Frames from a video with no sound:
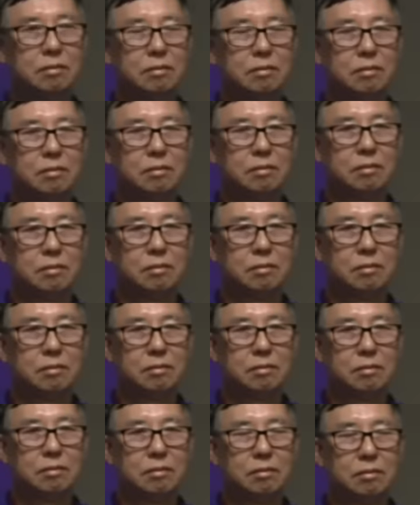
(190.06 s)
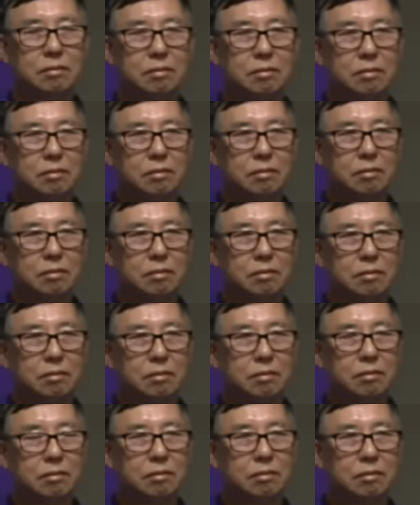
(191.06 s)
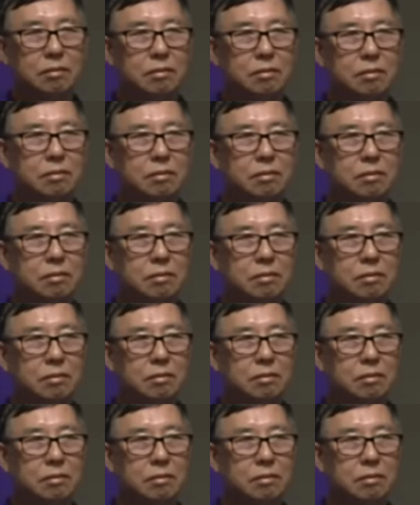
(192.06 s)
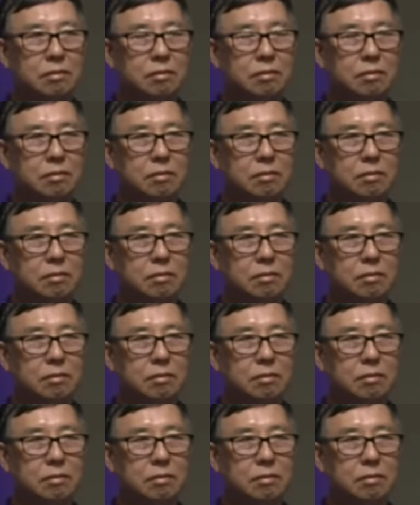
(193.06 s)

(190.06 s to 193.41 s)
The person shown says nothing.